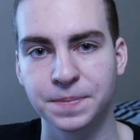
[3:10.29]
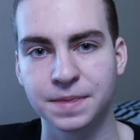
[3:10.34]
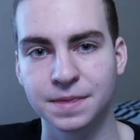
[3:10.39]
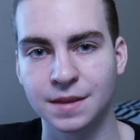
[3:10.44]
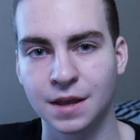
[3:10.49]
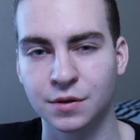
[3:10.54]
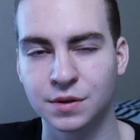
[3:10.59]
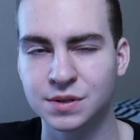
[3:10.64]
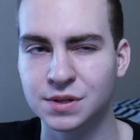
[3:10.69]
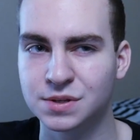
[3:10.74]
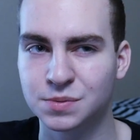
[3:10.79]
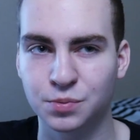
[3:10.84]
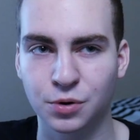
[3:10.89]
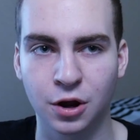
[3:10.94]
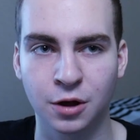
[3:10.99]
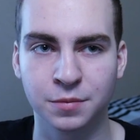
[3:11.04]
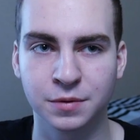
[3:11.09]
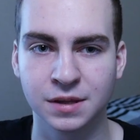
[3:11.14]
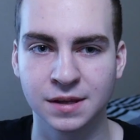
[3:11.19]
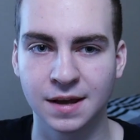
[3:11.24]
Now this was
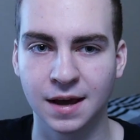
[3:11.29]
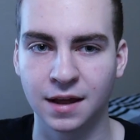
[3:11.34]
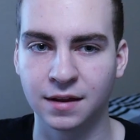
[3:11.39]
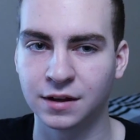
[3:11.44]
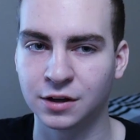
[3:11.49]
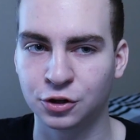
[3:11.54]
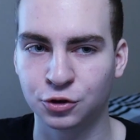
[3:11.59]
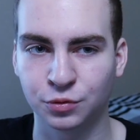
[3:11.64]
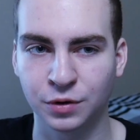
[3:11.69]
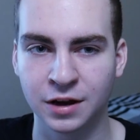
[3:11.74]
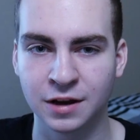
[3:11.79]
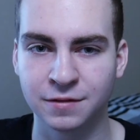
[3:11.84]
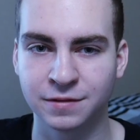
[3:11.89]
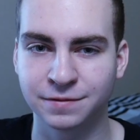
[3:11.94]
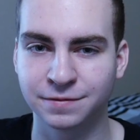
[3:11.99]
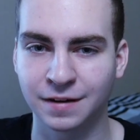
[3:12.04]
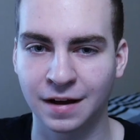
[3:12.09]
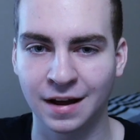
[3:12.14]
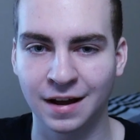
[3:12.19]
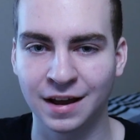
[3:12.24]
probably, yeah, like grade
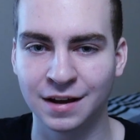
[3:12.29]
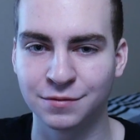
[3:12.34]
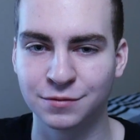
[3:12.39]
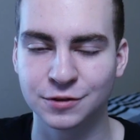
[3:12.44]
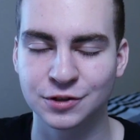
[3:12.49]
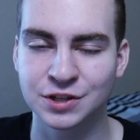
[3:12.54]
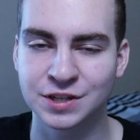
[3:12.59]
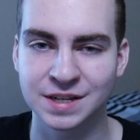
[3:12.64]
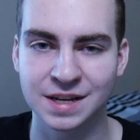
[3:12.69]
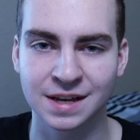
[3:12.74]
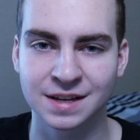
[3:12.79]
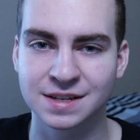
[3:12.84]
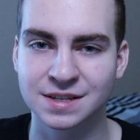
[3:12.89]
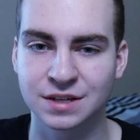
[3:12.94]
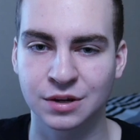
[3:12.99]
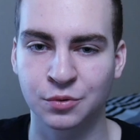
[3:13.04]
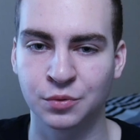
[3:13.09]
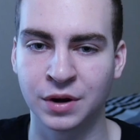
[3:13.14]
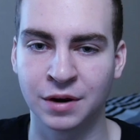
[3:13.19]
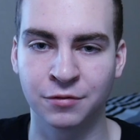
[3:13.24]
5 or 6,
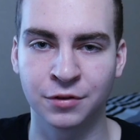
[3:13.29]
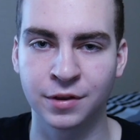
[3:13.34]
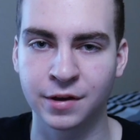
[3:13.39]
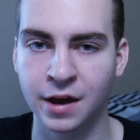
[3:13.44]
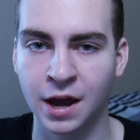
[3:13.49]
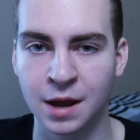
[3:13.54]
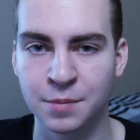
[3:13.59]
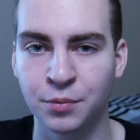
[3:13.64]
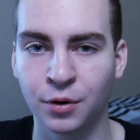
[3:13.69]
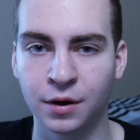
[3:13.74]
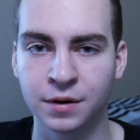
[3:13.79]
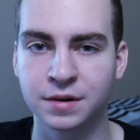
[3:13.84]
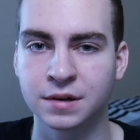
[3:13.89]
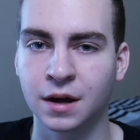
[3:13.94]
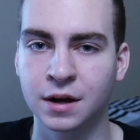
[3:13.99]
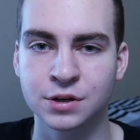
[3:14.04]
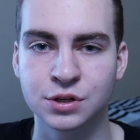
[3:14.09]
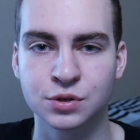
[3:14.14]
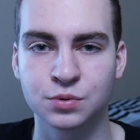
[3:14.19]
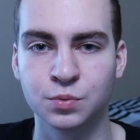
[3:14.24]
like whenever the iPod
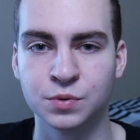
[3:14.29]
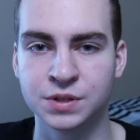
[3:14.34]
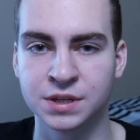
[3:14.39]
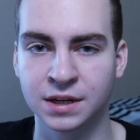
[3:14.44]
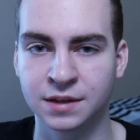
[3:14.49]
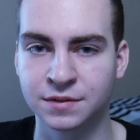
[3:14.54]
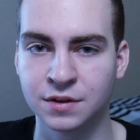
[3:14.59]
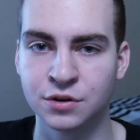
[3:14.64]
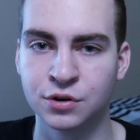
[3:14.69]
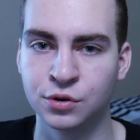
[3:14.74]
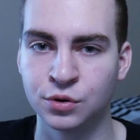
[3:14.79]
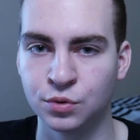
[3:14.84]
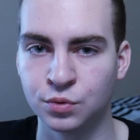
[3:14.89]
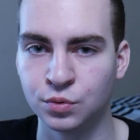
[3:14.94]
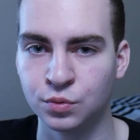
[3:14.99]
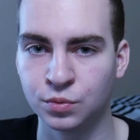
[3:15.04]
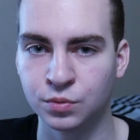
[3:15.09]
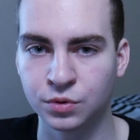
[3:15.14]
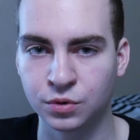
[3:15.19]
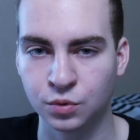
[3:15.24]
Touch was like the
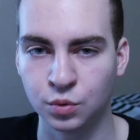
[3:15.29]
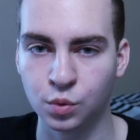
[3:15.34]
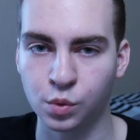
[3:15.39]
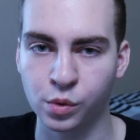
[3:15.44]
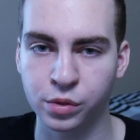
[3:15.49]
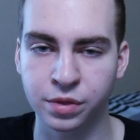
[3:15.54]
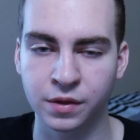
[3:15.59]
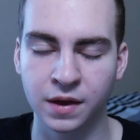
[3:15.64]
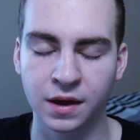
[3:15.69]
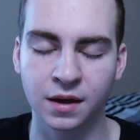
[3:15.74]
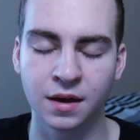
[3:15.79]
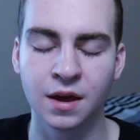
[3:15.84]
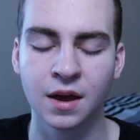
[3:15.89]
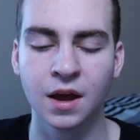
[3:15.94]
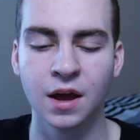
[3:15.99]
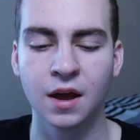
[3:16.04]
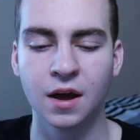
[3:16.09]
new cool thing.